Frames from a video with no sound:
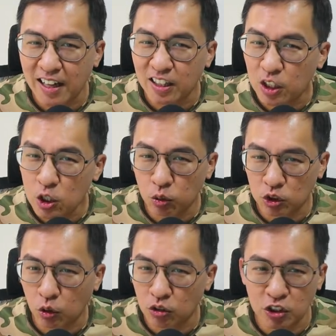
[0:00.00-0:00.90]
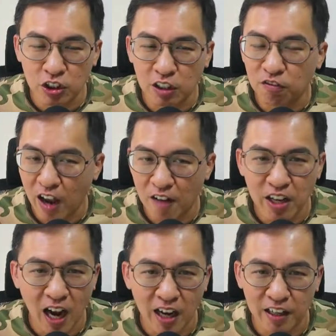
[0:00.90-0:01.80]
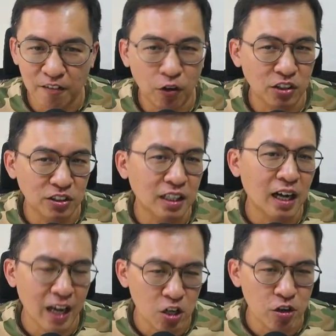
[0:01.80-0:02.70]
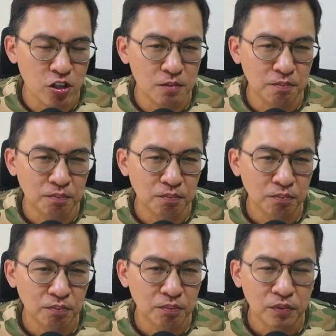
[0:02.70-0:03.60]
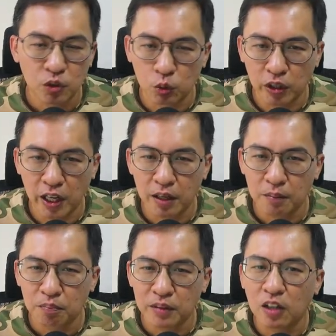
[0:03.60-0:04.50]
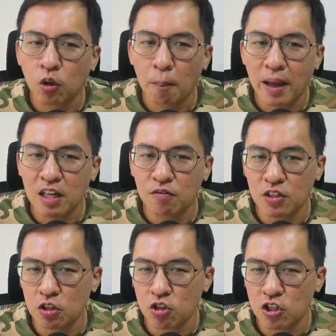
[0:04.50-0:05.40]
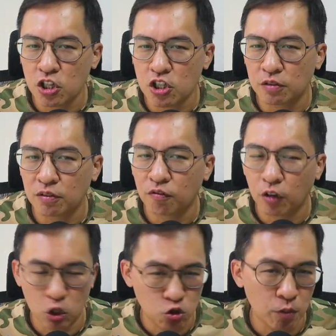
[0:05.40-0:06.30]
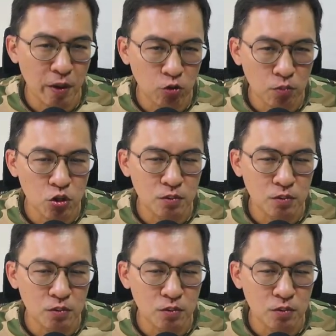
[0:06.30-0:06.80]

this was considered very high for the Sengkang address. Today, there are not many resale transactions for the 3 bedrooms.